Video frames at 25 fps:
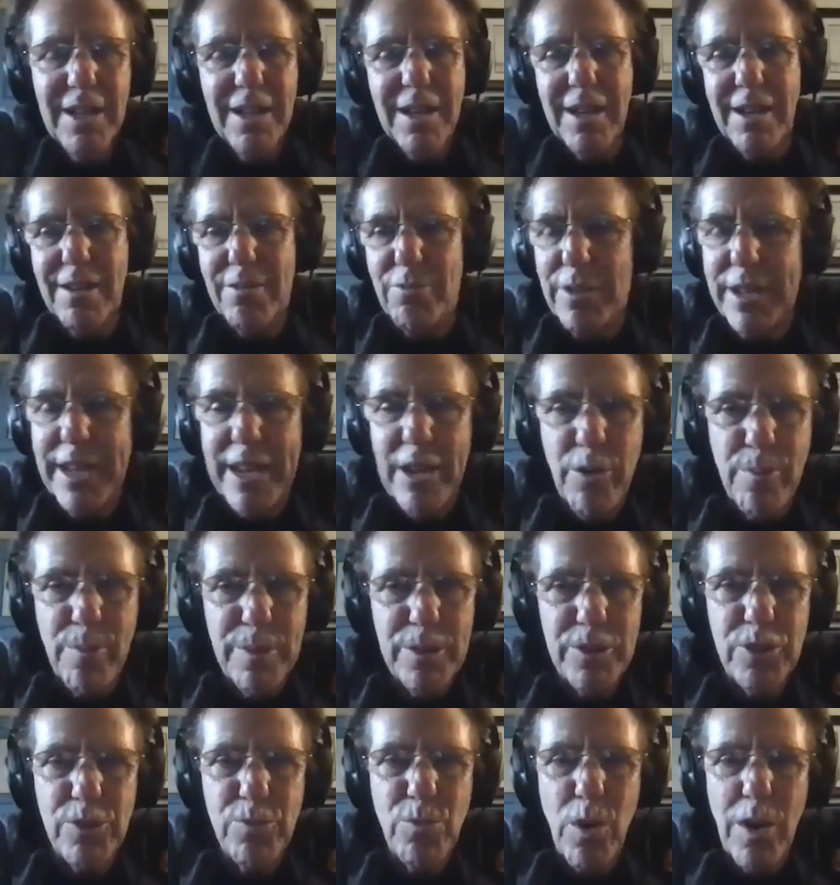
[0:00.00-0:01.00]
uh, Rene
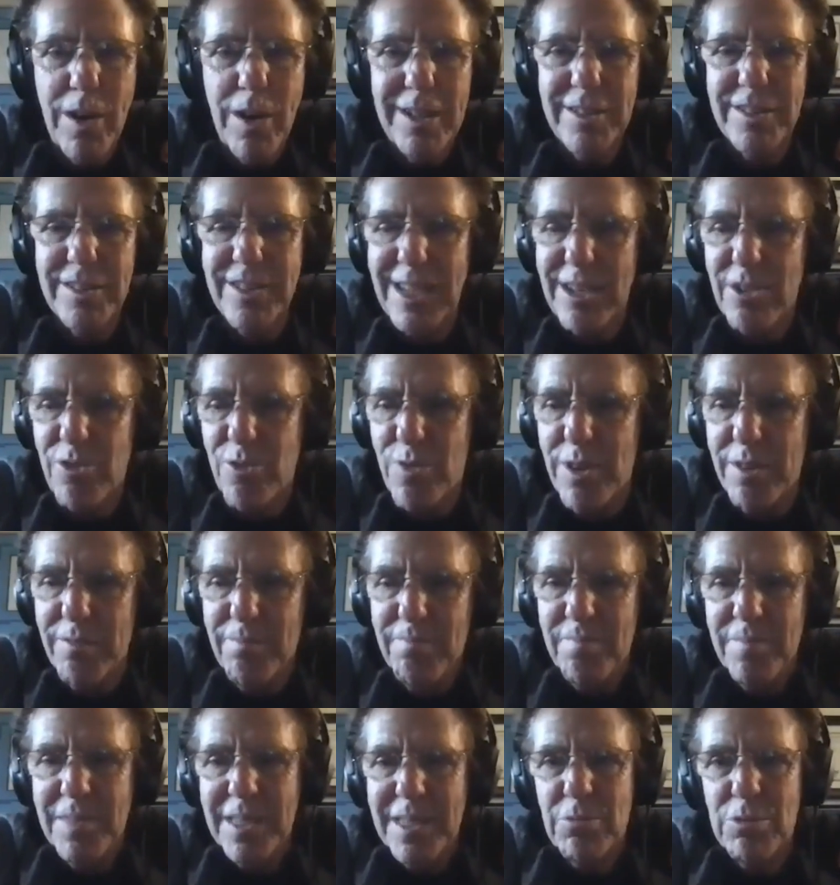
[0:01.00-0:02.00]
Auberjonois, etc.,
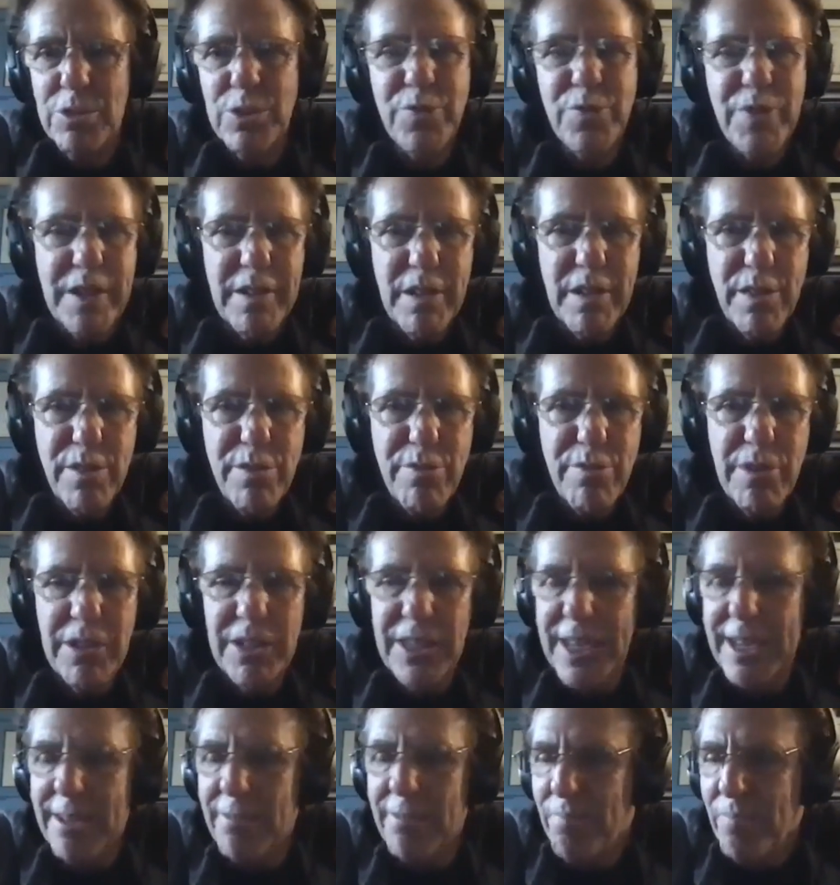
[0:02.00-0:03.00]
was very
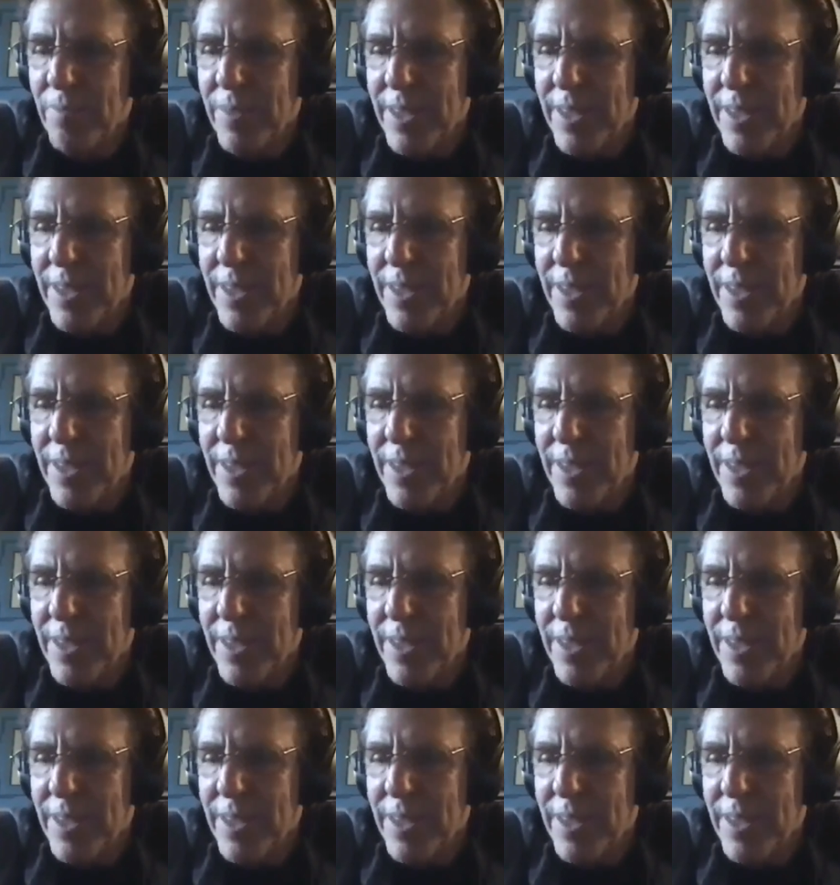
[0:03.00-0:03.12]
thrilling.